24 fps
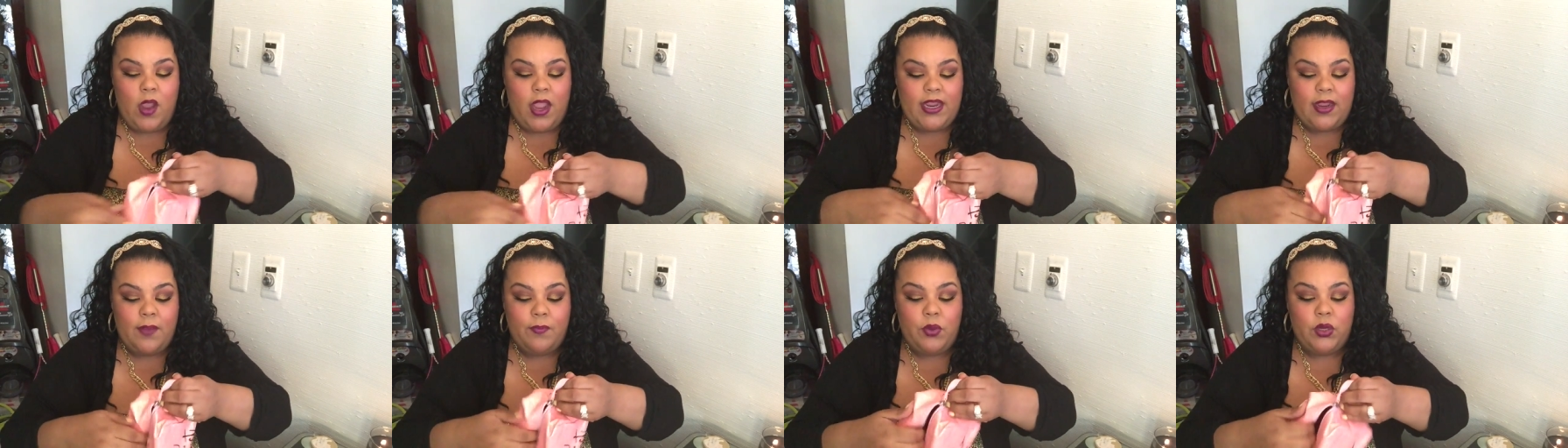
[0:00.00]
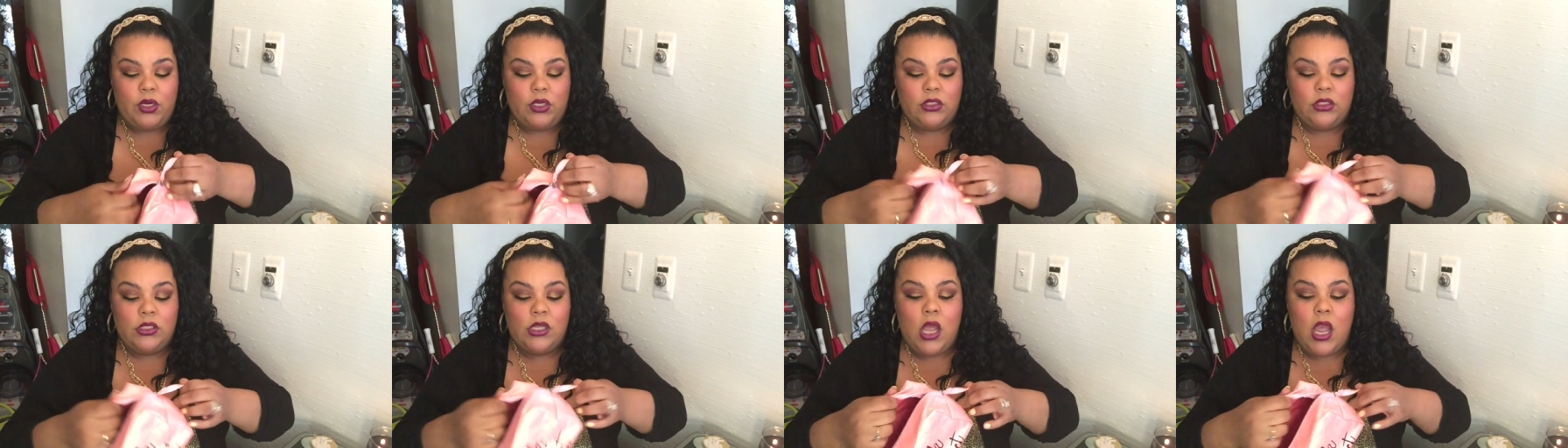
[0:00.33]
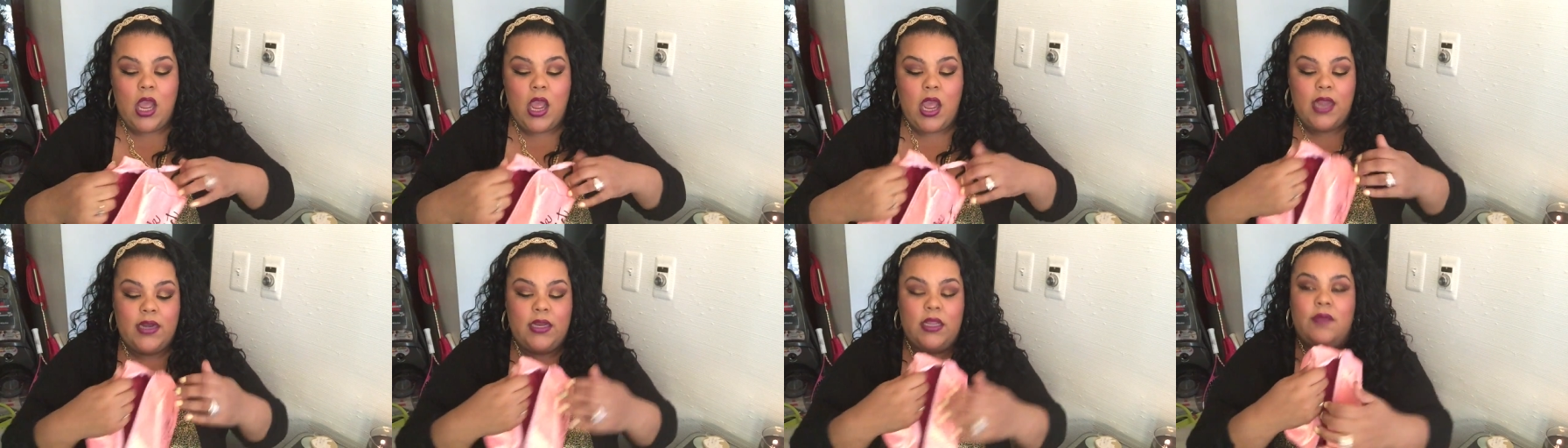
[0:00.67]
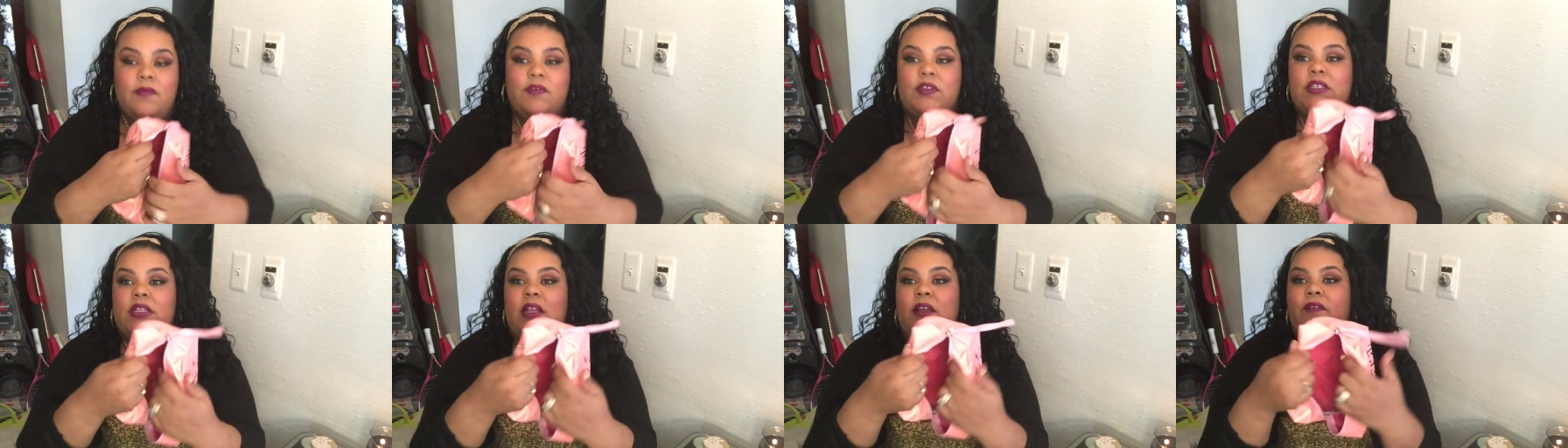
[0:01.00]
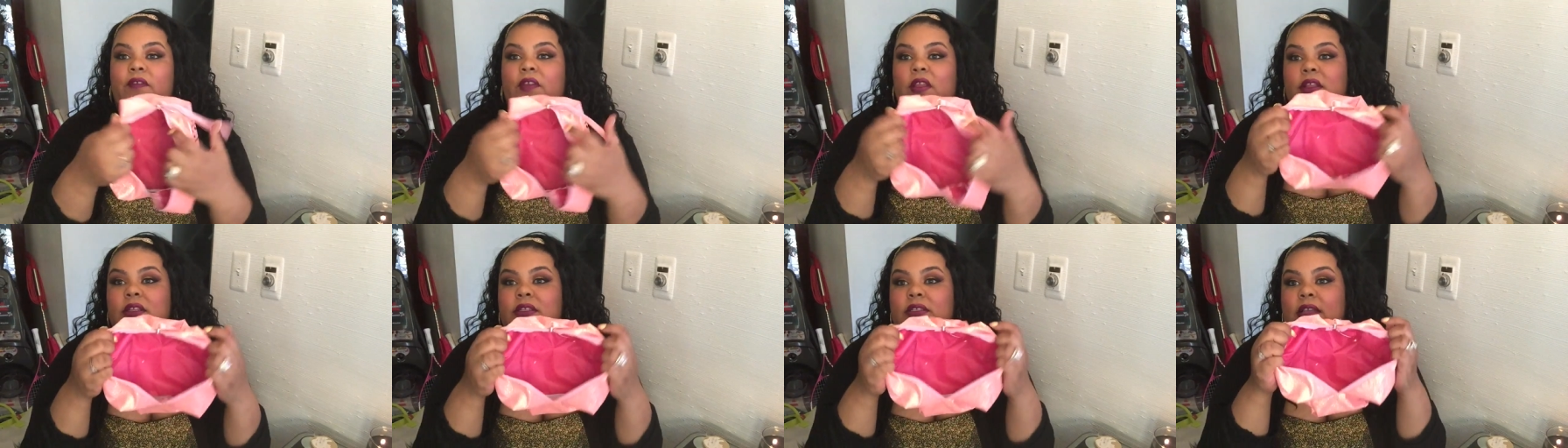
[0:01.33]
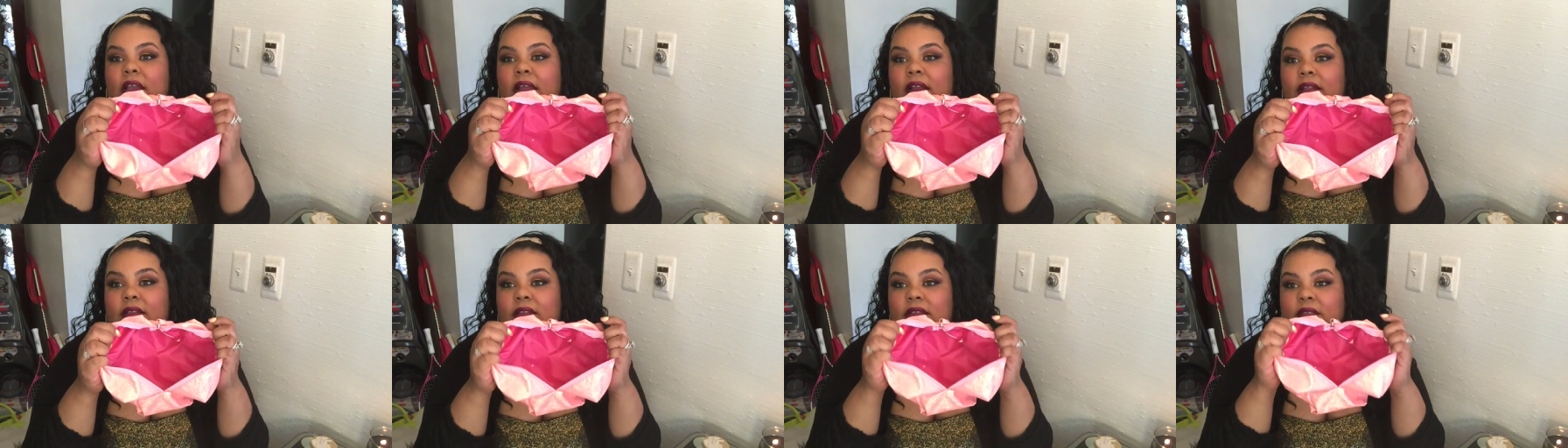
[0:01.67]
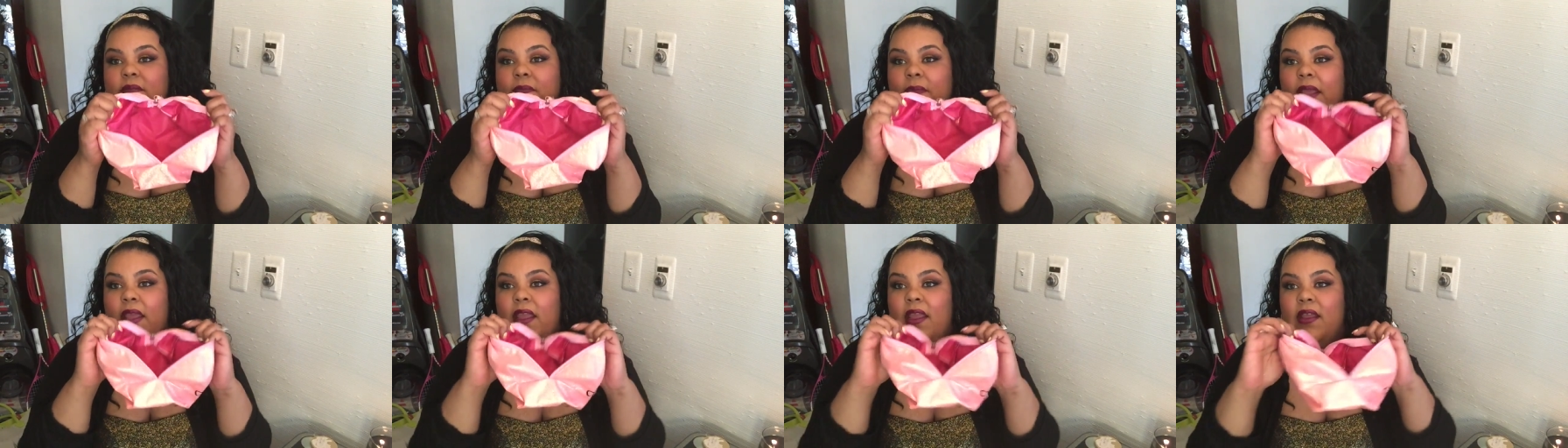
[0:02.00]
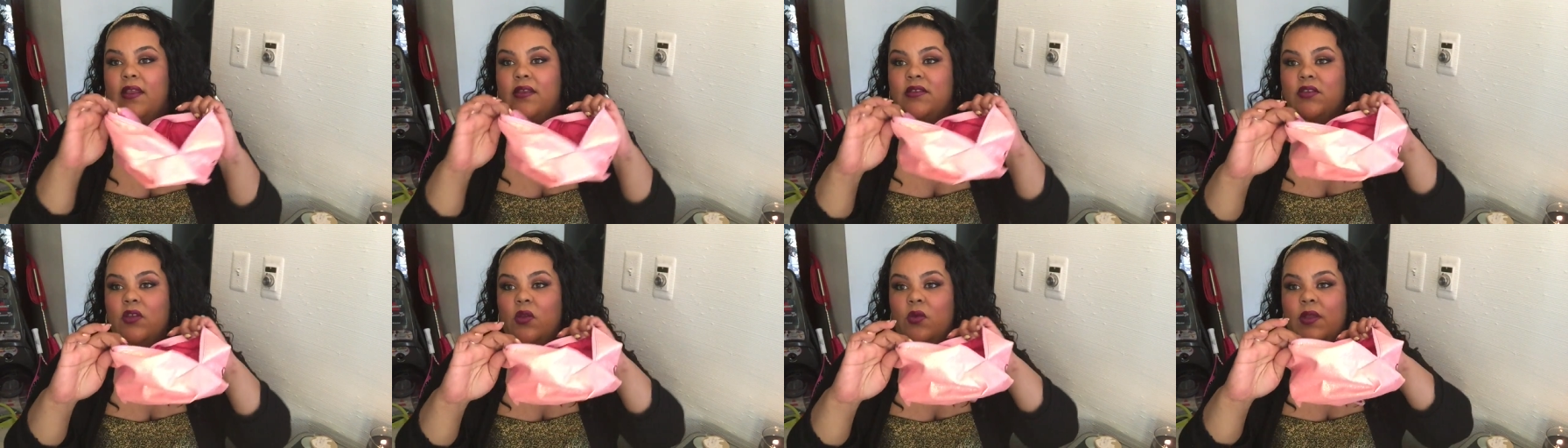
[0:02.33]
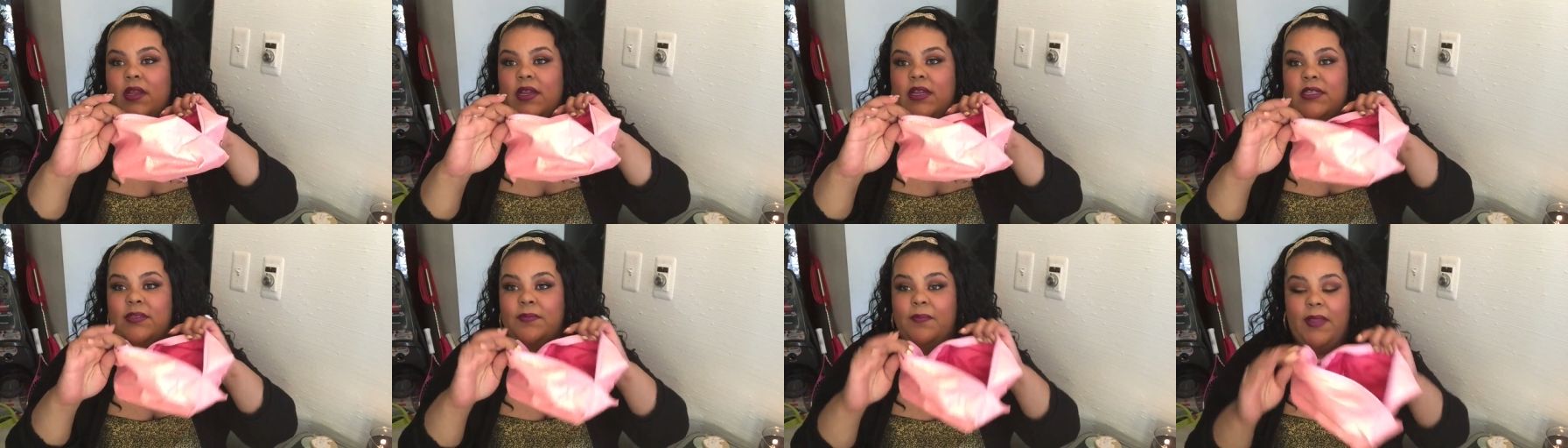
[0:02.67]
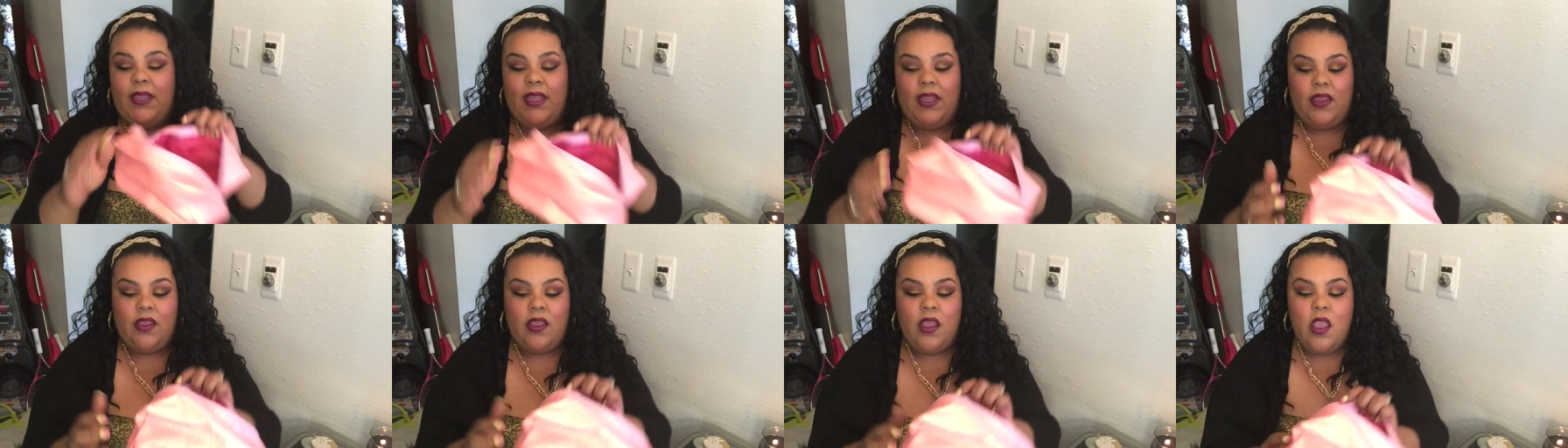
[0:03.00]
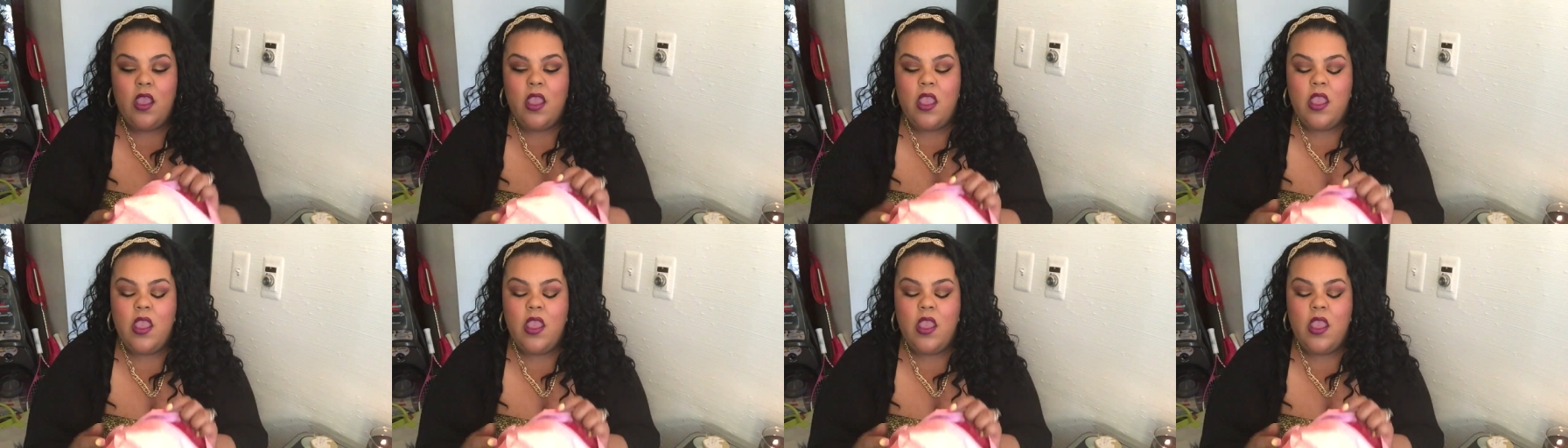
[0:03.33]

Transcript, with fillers: I could put a lot of stuff inside of this bag. So it is big.